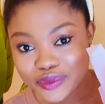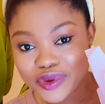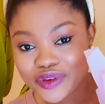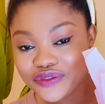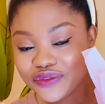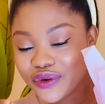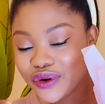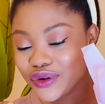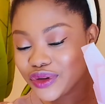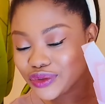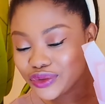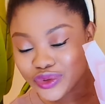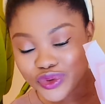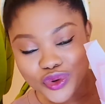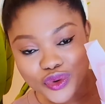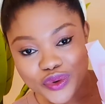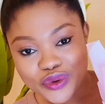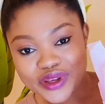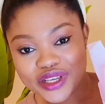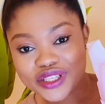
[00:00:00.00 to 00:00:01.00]
Before you
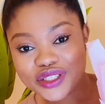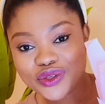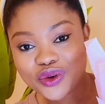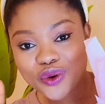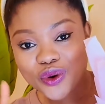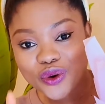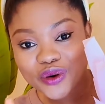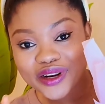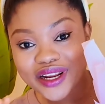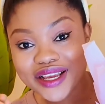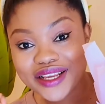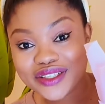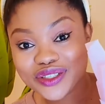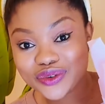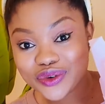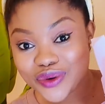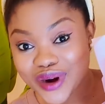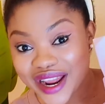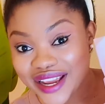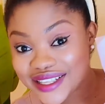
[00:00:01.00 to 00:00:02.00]
know it, your order is
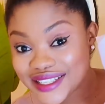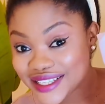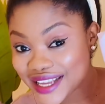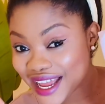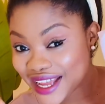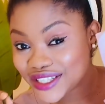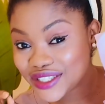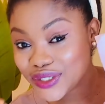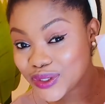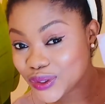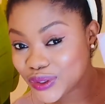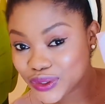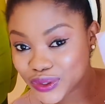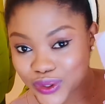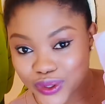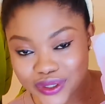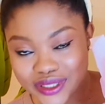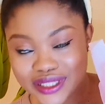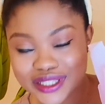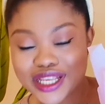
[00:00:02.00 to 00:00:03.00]
right at your
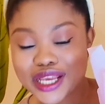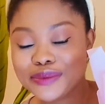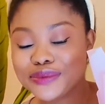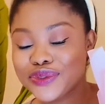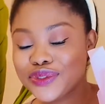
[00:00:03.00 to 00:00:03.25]
doorstep.